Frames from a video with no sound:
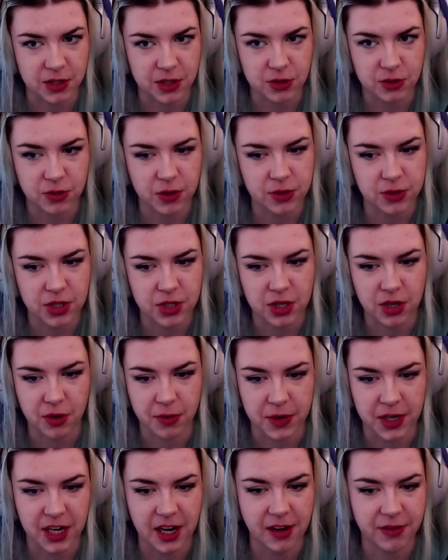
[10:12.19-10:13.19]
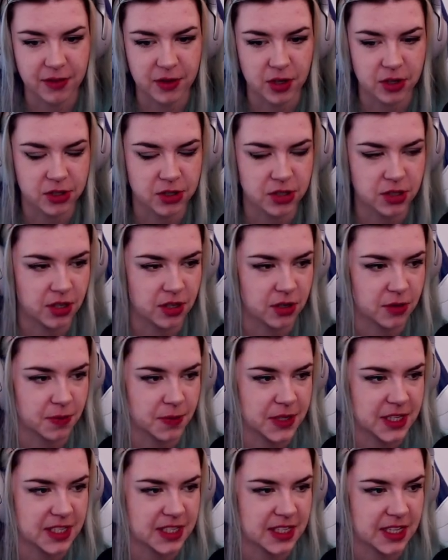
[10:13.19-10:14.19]
a Trojan or whatever onto your
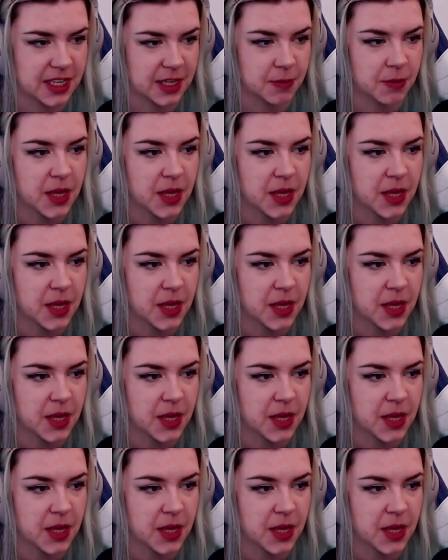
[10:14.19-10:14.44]
PC.